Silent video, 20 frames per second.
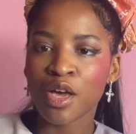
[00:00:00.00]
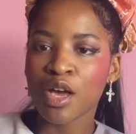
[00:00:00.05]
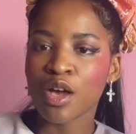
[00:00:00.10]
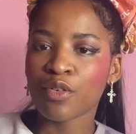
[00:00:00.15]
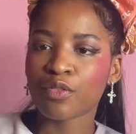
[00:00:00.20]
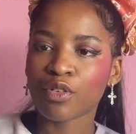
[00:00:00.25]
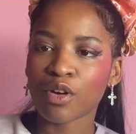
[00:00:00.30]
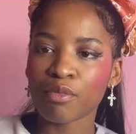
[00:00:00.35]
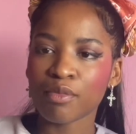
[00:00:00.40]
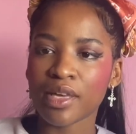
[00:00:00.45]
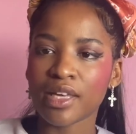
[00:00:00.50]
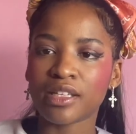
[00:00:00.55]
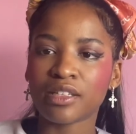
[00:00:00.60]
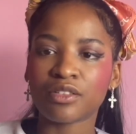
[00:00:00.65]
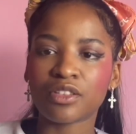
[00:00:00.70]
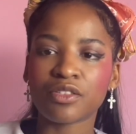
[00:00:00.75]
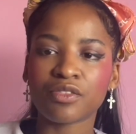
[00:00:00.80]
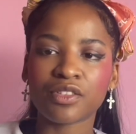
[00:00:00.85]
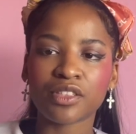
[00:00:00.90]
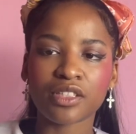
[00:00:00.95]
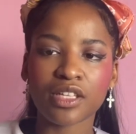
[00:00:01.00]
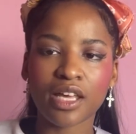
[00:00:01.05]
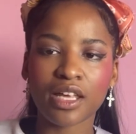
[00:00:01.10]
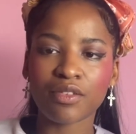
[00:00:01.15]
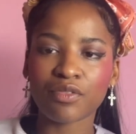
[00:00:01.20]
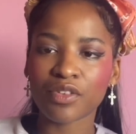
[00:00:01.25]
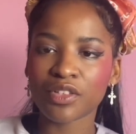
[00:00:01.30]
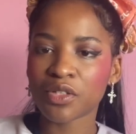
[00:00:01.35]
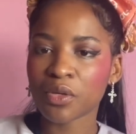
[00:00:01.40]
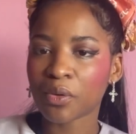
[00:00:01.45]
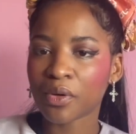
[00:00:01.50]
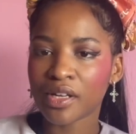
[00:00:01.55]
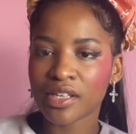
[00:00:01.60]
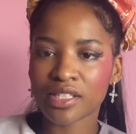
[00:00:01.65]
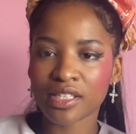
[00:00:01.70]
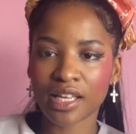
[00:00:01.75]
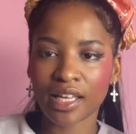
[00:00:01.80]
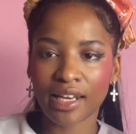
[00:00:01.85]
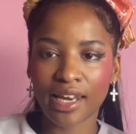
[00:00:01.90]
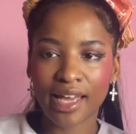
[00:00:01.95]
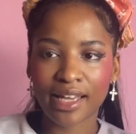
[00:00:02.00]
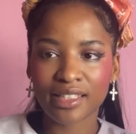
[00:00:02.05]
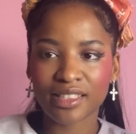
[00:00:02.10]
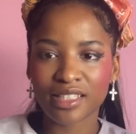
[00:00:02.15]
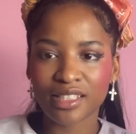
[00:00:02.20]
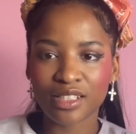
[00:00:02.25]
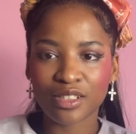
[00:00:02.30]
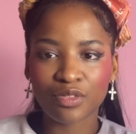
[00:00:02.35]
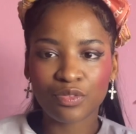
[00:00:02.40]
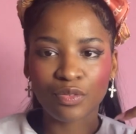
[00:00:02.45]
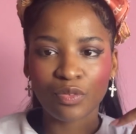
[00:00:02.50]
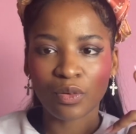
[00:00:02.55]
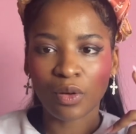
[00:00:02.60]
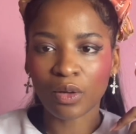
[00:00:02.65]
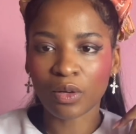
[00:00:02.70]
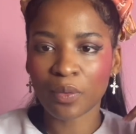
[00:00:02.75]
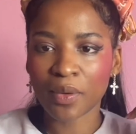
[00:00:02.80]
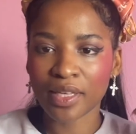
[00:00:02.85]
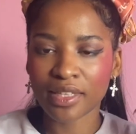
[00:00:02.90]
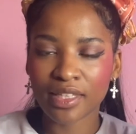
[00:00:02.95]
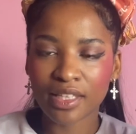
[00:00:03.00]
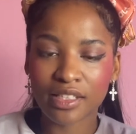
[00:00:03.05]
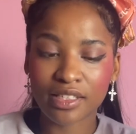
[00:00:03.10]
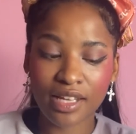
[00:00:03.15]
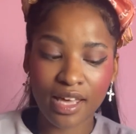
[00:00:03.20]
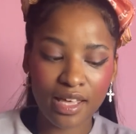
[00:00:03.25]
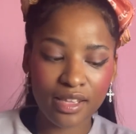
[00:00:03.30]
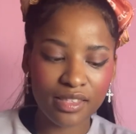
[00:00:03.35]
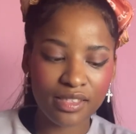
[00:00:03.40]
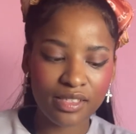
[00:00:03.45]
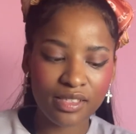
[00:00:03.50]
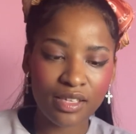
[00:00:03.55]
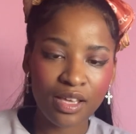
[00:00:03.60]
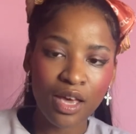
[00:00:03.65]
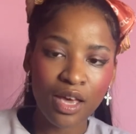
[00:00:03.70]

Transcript: from inventories collected following their deaths.